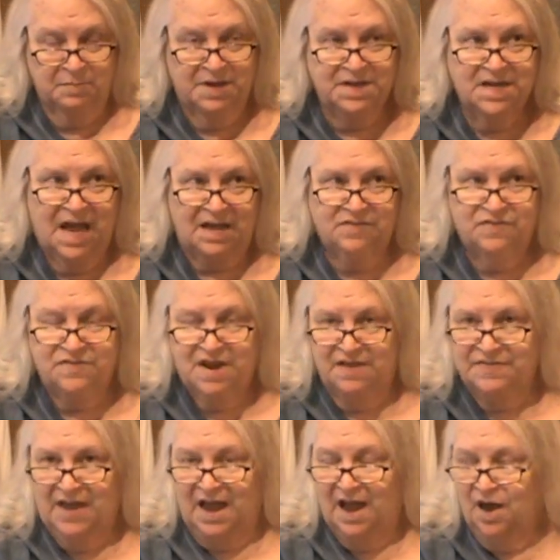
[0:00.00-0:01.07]
My cats stay
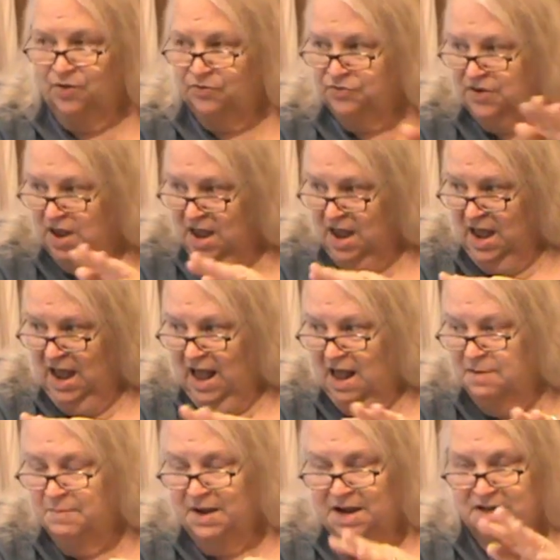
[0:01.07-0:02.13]
in the house,
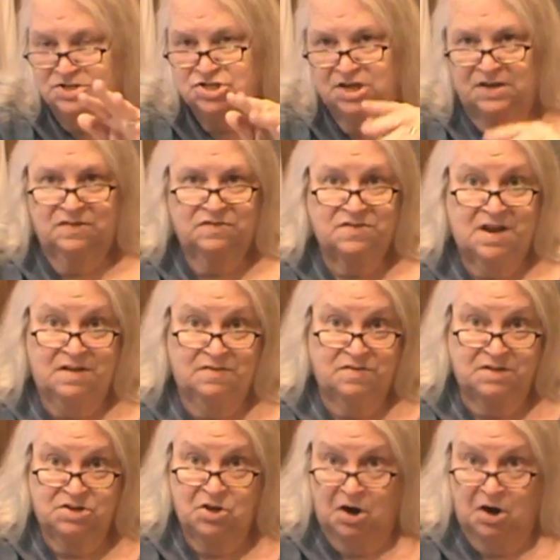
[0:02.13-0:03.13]
and my chickens stay in the